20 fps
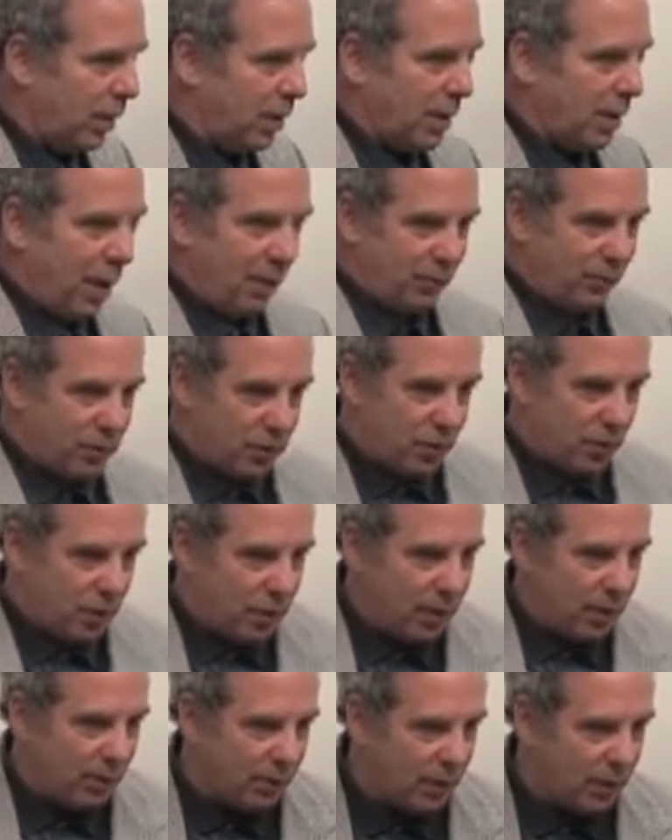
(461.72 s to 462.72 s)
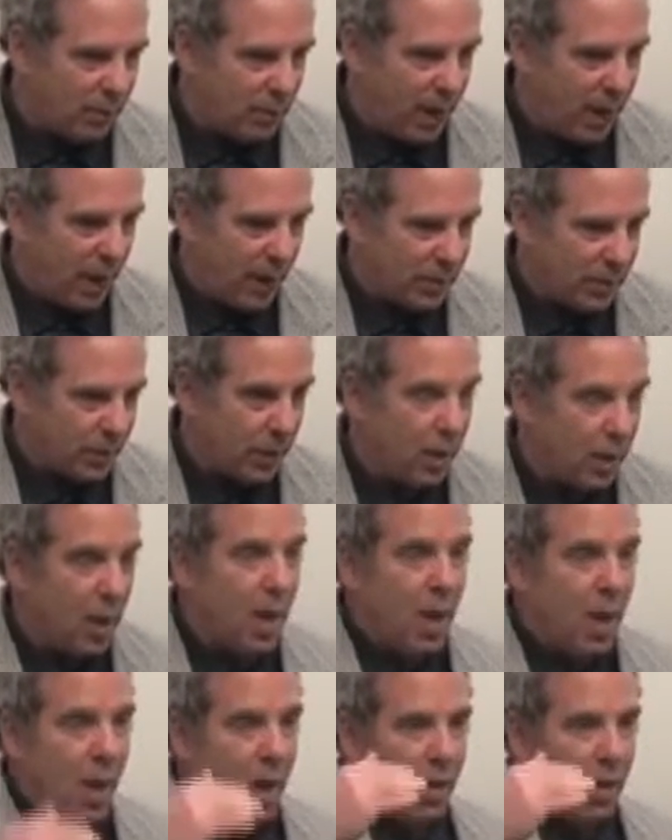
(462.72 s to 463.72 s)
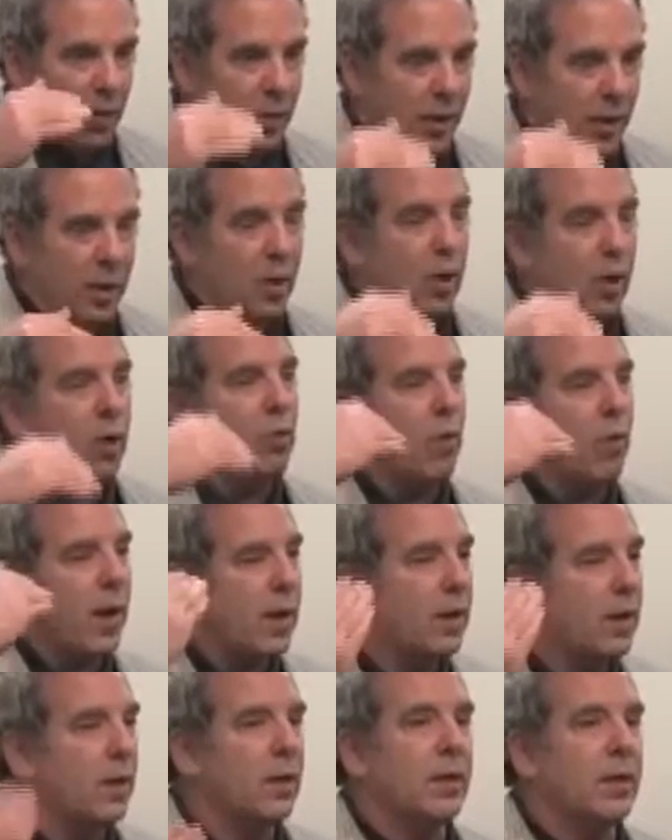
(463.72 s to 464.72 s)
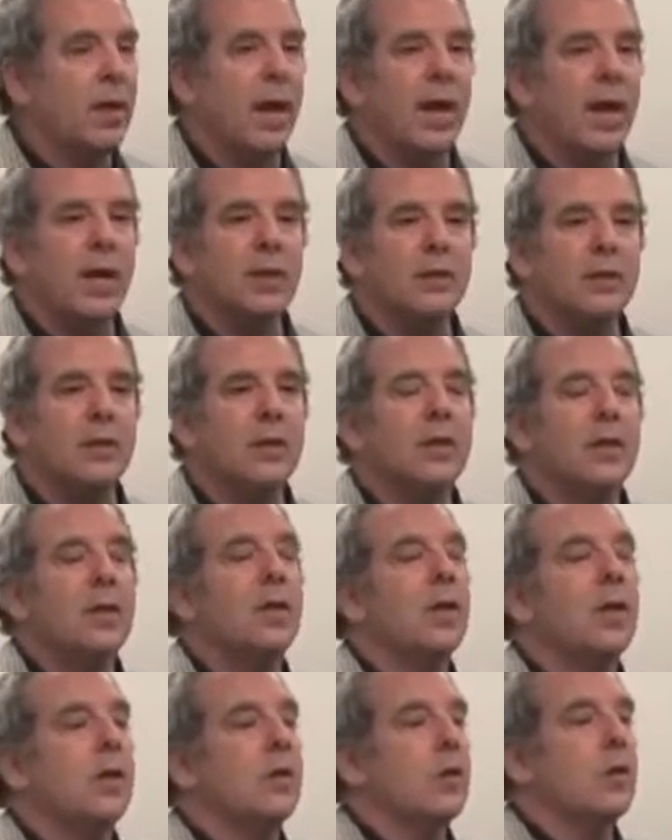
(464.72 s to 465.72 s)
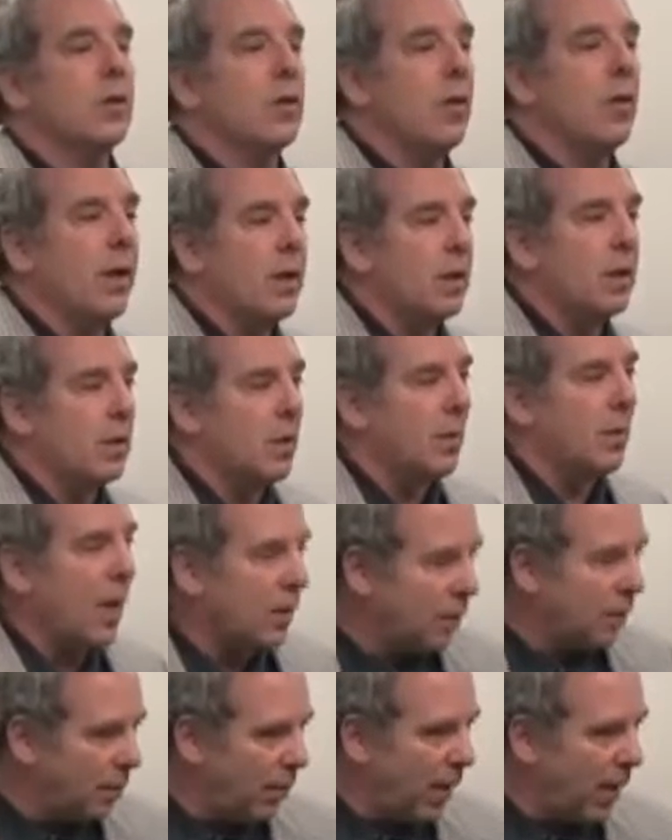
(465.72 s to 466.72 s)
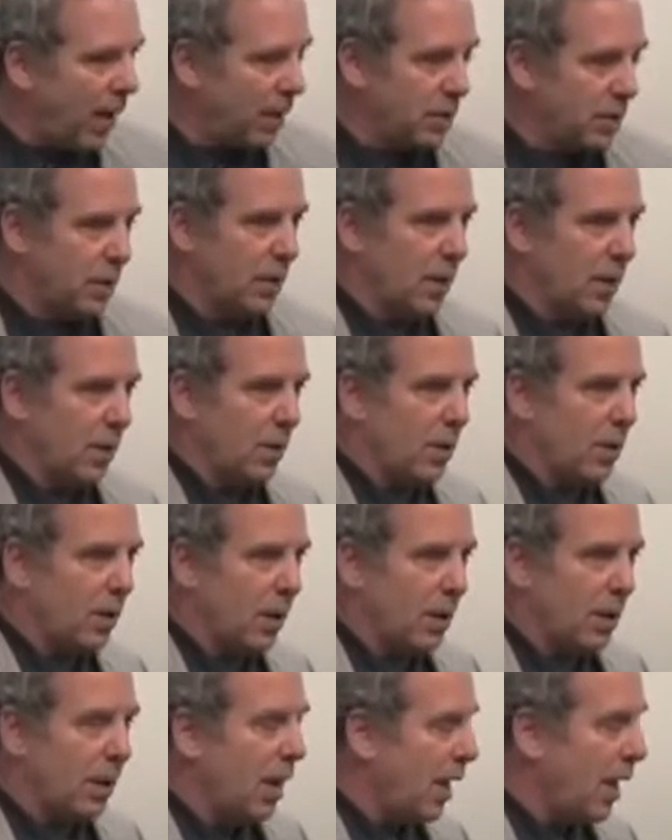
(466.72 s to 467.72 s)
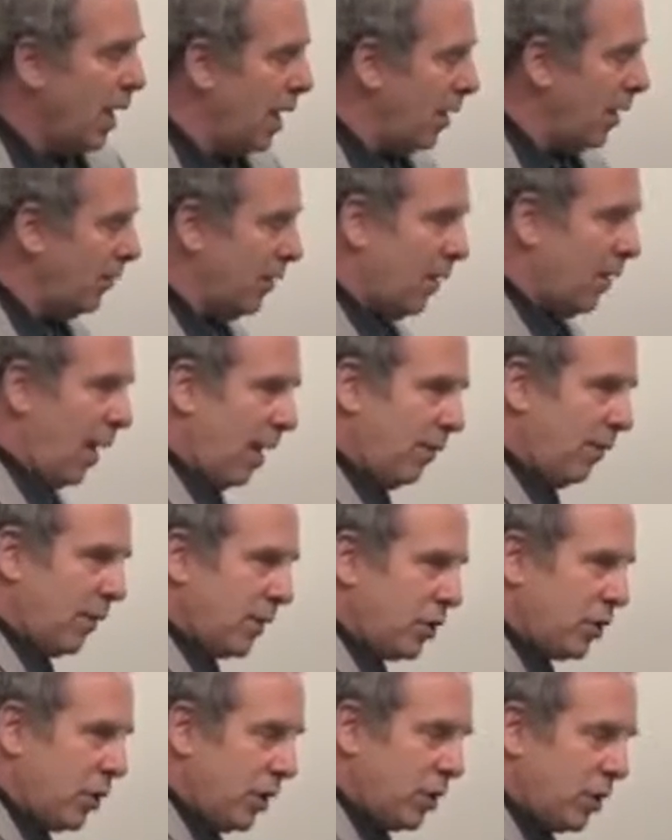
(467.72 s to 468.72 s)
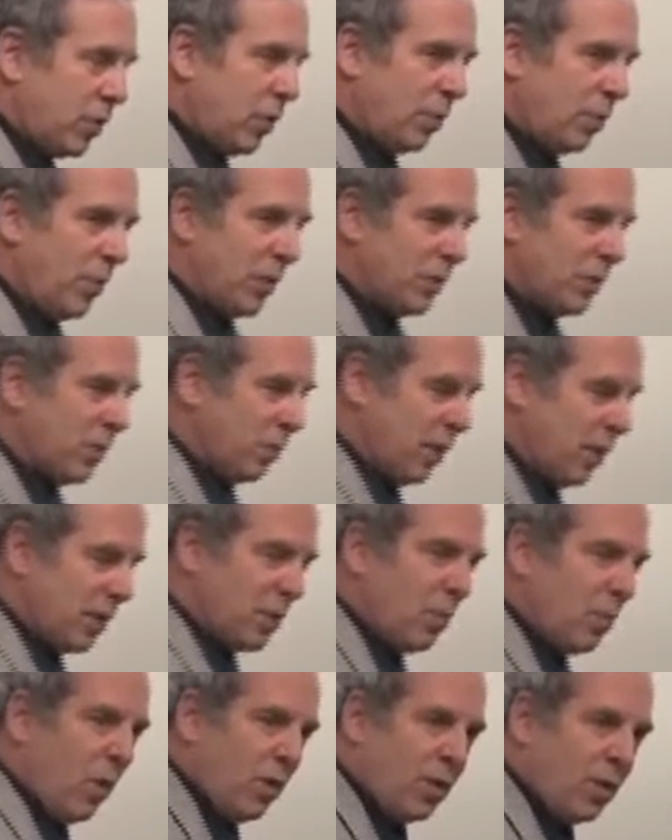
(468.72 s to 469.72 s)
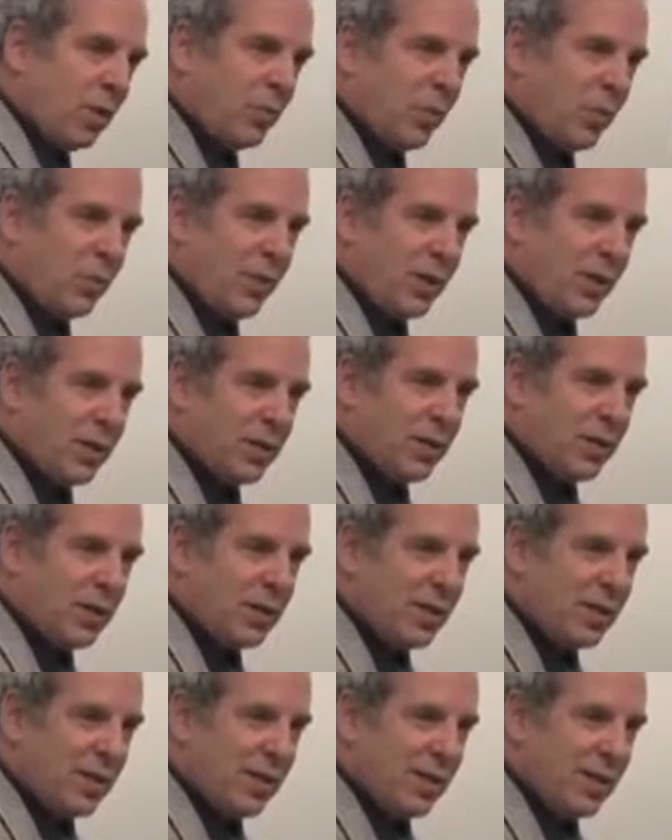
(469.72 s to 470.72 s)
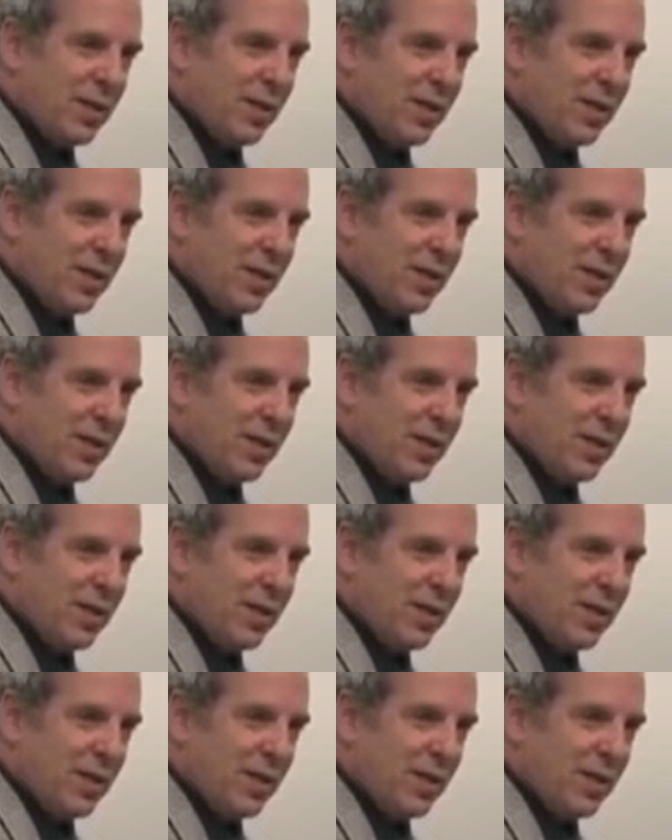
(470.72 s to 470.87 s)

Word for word: need to have a certain level of passion. The greater the task, the greater the amount of passion that you need. If you have a jigsaw puzzle with a small number of pieces,